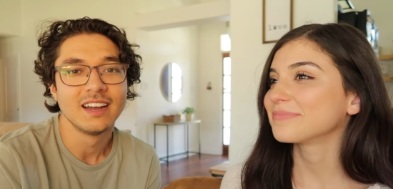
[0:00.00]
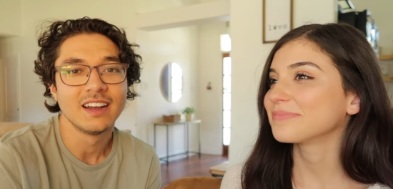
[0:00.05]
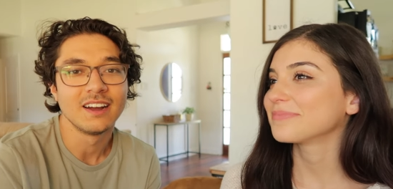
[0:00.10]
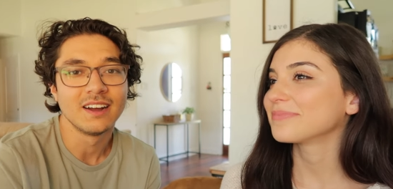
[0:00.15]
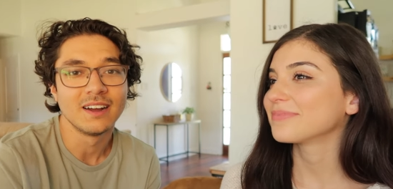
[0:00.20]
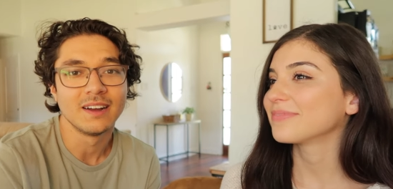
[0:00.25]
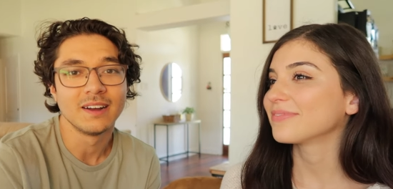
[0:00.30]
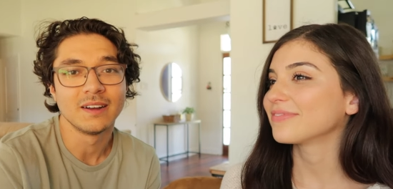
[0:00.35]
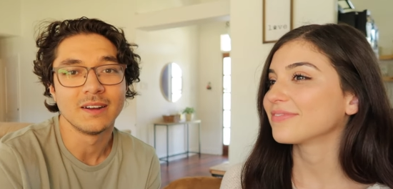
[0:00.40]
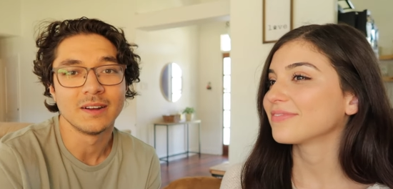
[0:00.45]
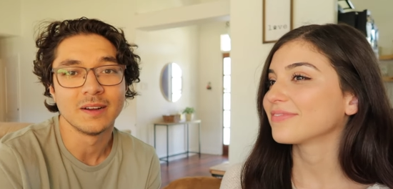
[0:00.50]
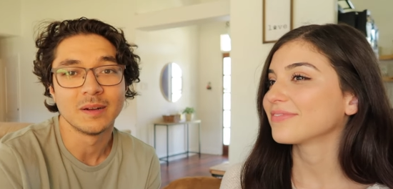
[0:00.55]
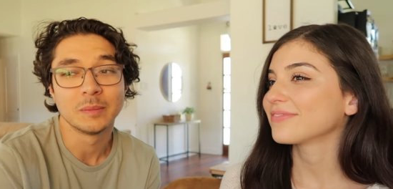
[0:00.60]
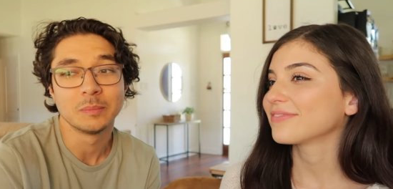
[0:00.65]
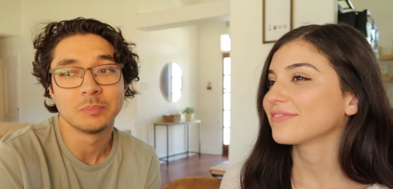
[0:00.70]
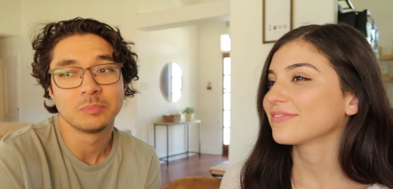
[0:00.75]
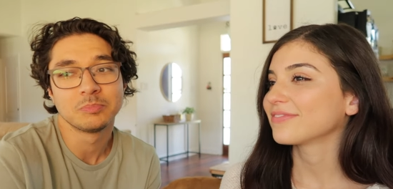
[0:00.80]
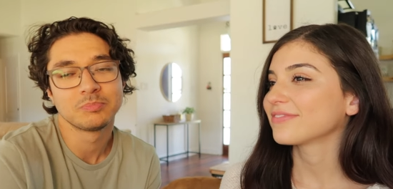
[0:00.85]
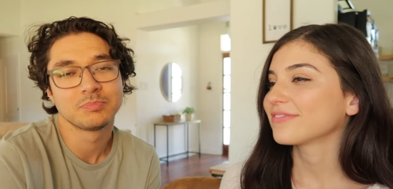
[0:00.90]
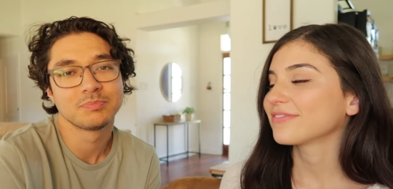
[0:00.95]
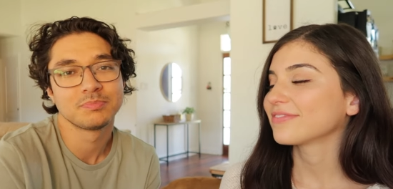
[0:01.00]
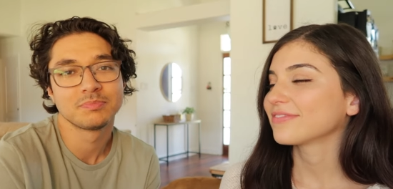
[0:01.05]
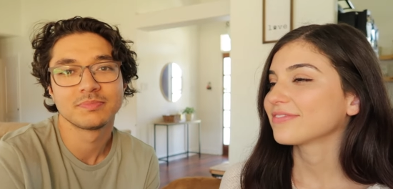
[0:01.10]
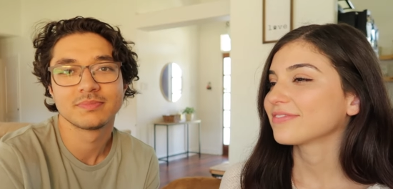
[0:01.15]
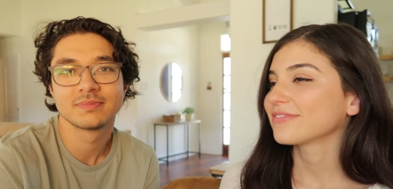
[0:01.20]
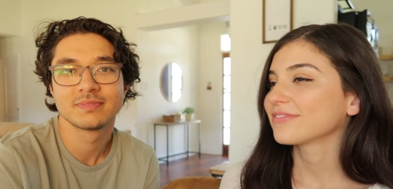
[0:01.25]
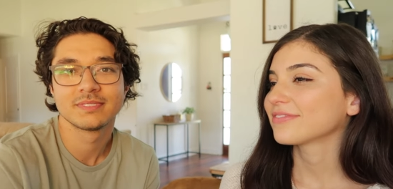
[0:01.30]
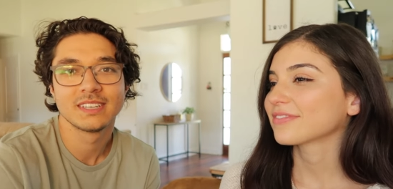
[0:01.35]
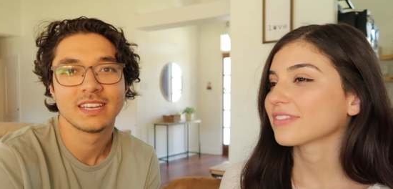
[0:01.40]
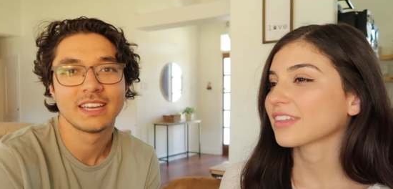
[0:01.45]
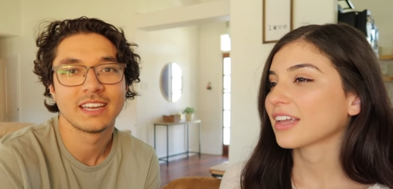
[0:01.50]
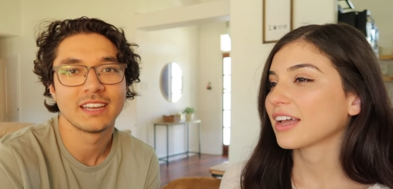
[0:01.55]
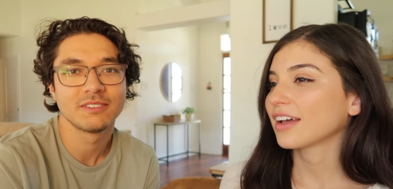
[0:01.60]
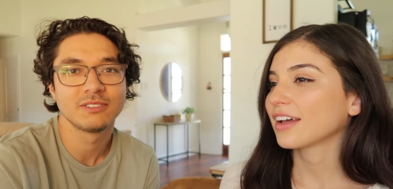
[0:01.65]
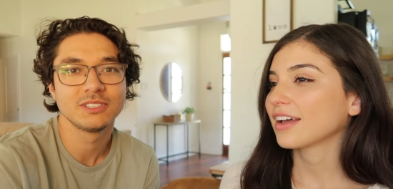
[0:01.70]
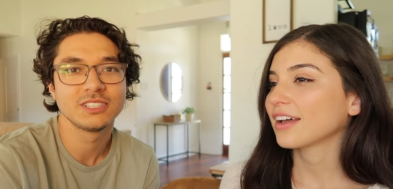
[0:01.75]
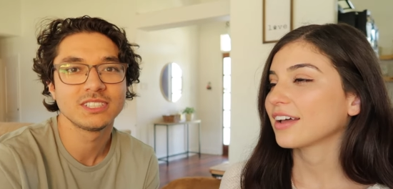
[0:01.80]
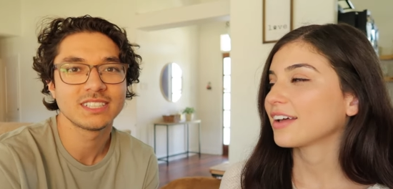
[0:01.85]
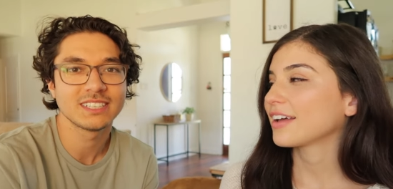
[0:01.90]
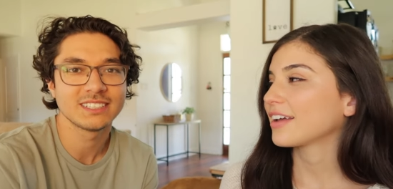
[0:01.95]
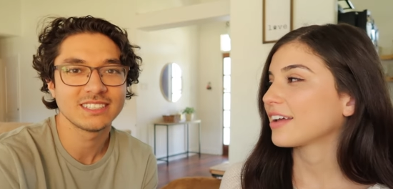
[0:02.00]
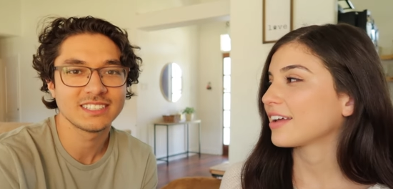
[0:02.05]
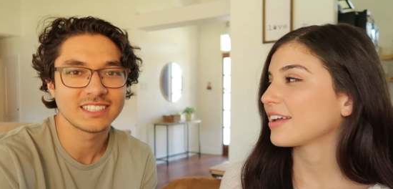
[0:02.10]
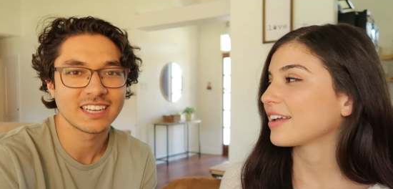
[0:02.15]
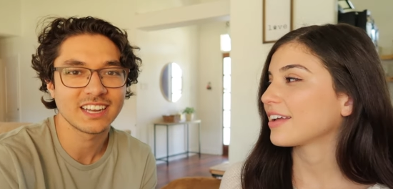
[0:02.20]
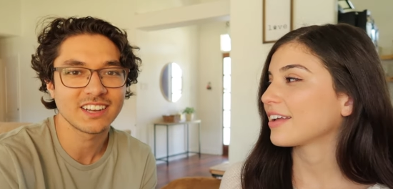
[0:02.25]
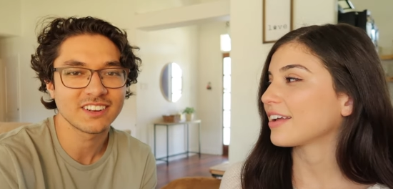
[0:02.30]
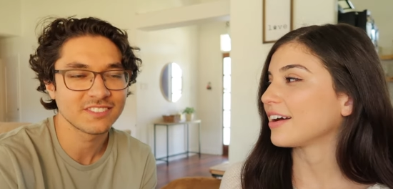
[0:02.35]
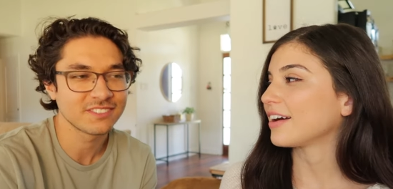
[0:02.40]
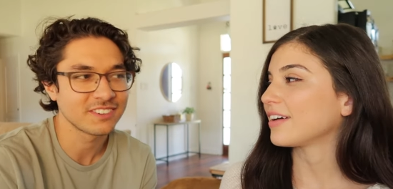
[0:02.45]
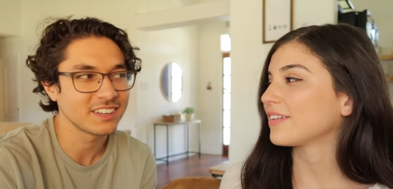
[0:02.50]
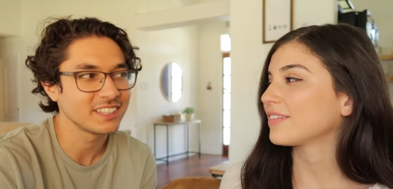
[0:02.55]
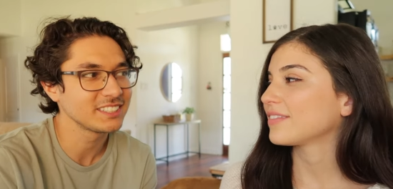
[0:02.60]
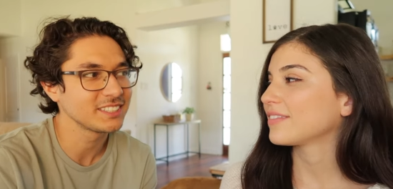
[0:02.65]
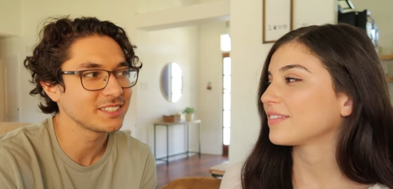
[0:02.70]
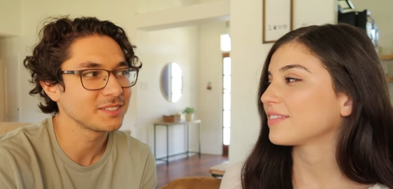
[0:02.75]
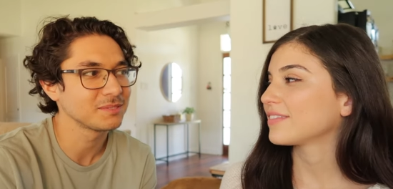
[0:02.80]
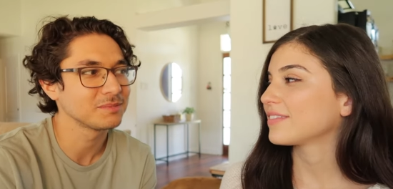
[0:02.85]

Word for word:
Speaker 1: Um and we just had to sacrifice yeah.